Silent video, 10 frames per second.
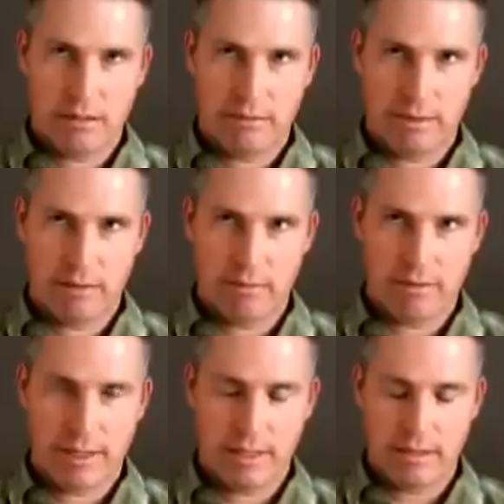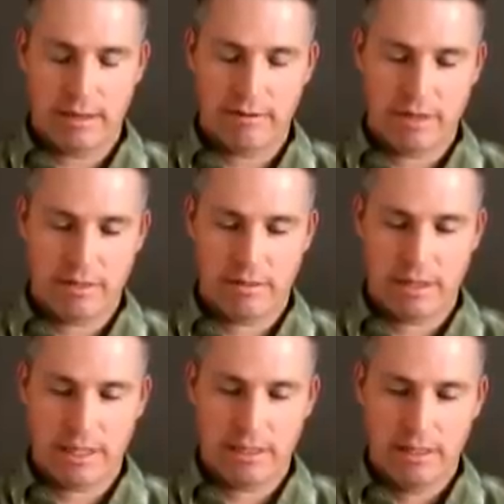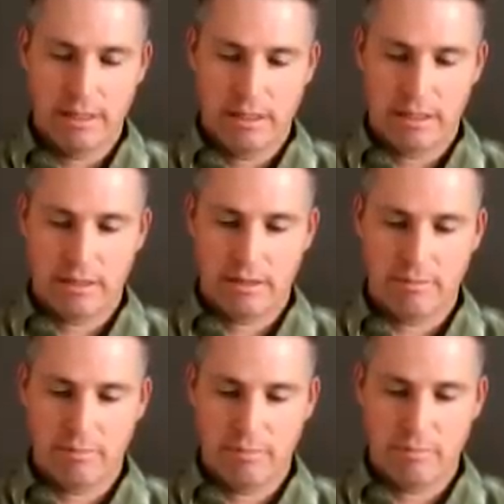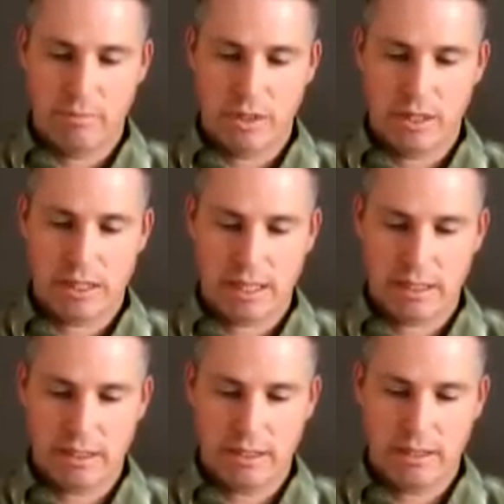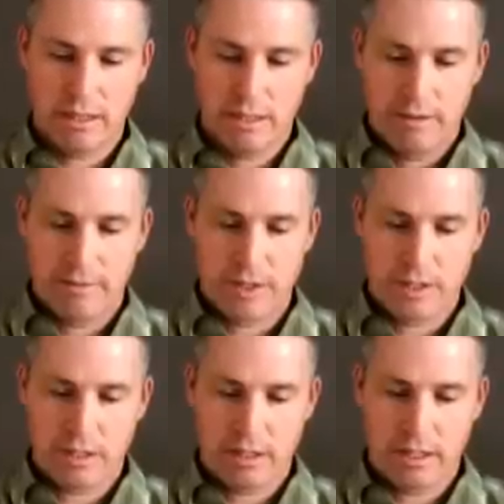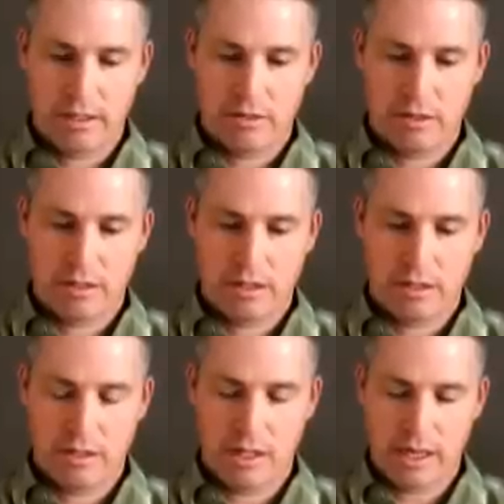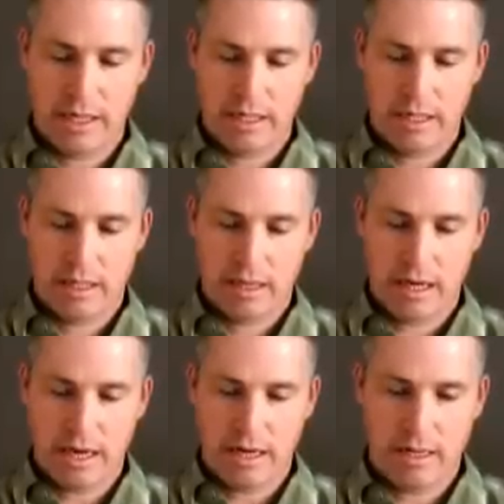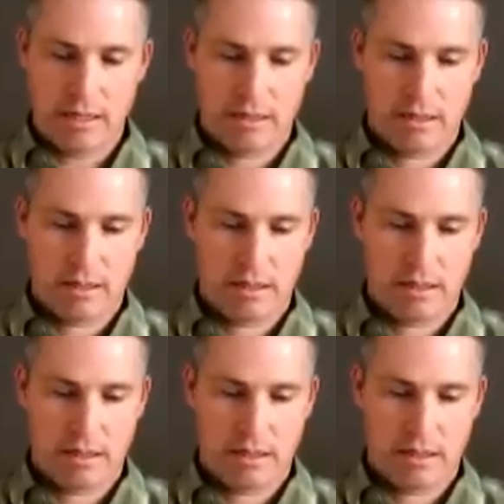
I hope I'm getting my right and left here right. Which is actually just on the entrance to Zion Canyon.